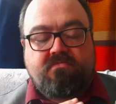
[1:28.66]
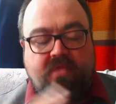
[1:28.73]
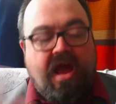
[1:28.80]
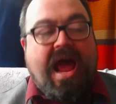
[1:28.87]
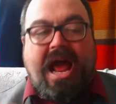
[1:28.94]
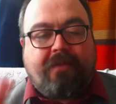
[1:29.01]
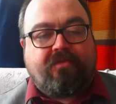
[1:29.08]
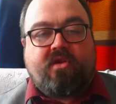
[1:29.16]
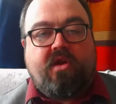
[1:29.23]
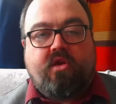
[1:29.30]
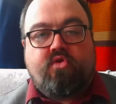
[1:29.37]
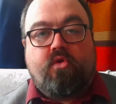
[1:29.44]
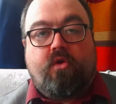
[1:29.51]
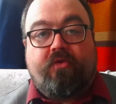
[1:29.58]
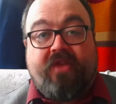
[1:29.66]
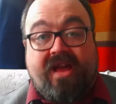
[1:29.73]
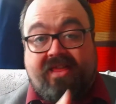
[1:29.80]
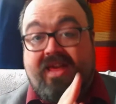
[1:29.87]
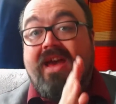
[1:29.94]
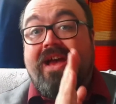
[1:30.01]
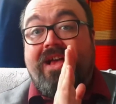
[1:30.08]
absolutely adored
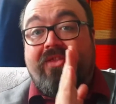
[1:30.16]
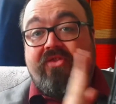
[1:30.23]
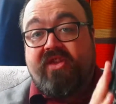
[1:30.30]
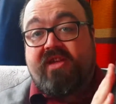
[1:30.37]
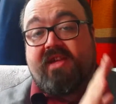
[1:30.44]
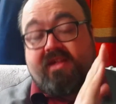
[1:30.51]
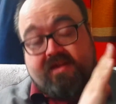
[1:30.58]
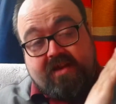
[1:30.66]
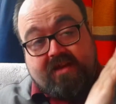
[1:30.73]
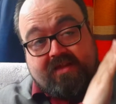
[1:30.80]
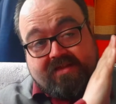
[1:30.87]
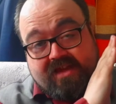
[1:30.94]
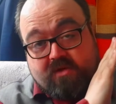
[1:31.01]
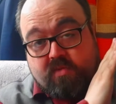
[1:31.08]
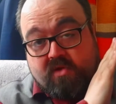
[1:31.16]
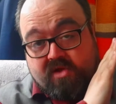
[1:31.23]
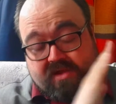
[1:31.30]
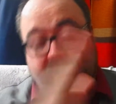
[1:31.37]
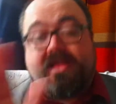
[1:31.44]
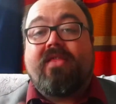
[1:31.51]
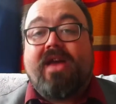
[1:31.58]
that. This will
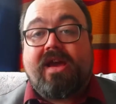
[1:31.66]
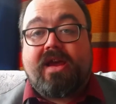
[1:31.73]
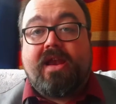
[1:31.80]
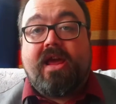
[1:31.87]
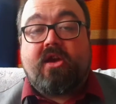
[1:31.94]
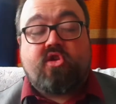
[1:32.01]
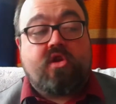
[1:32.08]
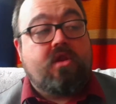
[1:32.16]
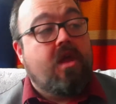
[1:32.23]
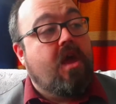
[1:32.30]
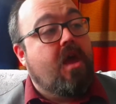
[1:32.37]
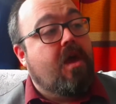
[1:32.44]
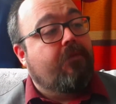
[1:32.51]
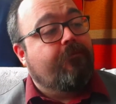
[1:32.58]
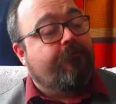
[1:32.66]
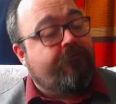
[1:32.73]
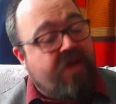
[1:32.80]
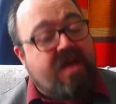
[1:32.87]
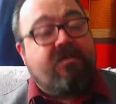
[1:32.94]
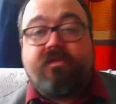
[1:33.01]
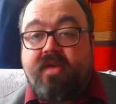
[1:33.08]
sit in that collection
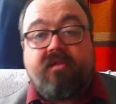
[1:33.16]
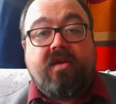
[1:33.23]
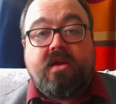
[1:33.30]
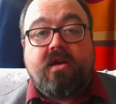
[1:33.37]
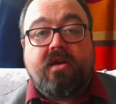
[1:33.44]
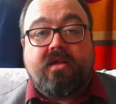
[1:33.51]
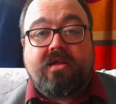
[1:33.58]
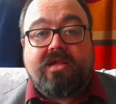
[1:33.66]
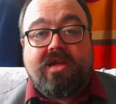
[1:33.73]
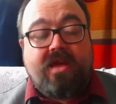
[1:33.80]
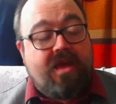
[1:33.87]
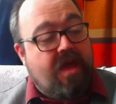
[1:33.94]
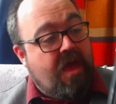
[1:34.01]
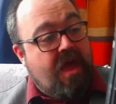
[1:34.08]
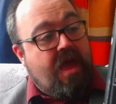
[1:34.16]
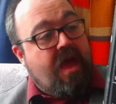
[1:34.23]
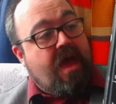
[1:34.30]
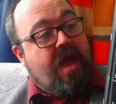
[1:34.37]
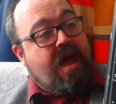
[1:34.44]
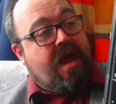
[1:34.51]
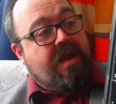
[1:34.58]
very, very nicely,
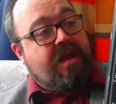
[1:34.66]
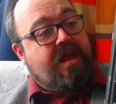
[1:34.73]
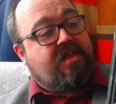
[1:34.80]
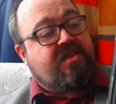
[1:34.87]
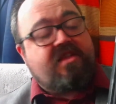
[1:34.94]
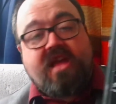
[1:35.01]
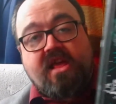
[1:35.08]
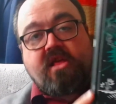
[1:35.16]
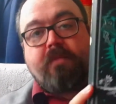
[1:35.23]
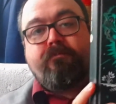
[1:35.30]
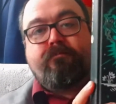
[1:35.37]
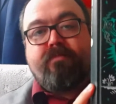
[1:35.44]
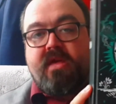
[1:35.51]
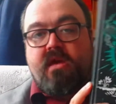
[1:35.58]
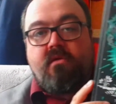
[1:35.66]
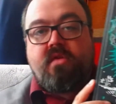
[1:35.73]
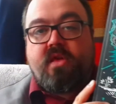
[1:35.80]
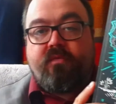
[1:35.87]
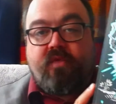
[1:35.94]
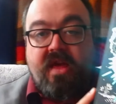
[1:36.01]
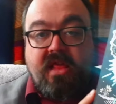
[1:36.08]
and it's a
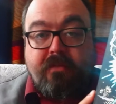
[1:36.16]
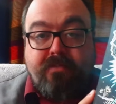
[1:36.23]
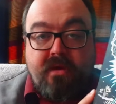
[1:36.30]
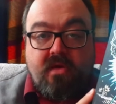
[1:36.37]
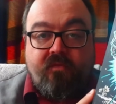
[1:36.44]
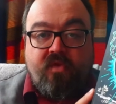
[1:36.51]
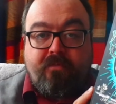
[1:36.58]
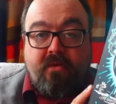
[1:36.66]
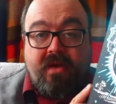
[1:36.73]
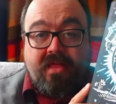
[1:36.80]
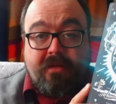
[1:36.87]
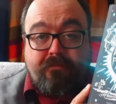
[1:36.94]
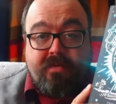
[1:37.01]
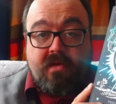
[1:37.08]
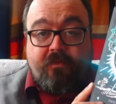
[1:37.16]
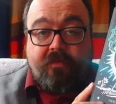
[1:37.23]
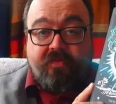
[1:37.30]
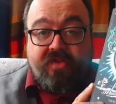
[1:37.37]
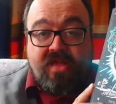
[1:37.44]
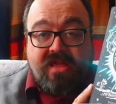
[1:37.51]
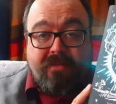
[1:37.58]
beautiful book. It's a
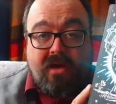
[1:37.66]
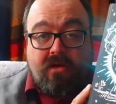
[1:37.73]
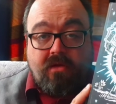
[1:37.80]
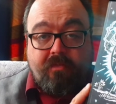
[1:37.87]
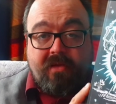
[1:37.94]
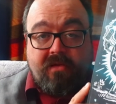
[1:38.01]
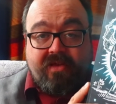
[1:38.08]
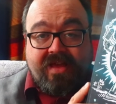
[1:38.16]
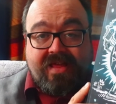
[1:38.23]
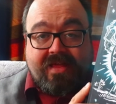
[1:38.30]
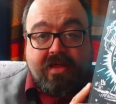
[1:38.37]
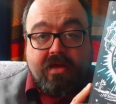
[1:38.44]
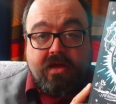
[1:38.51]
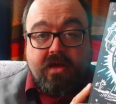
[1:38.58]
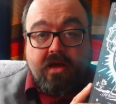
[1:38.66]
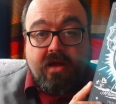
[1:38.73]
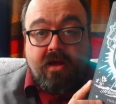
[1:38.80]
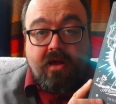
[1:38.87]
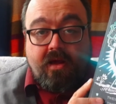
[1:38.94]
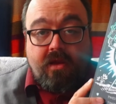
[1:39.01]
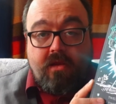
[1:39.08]
beautiful thing to behold. Look at that!
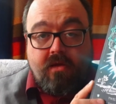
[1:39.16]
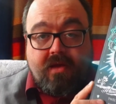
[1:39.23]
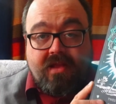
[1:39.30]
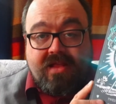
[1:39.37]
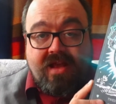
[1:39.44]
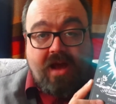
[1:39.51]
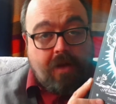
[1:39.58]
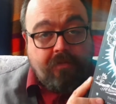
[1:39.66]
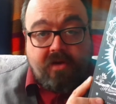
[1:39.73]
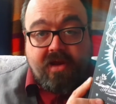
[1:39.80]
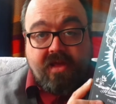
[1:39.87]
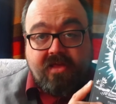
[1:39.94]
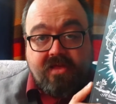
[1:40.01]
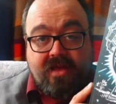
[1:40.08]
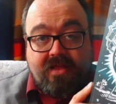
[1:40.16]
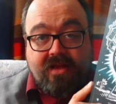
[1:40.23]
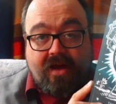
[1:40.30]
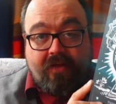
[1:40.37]
Look at that! I'm not editing that.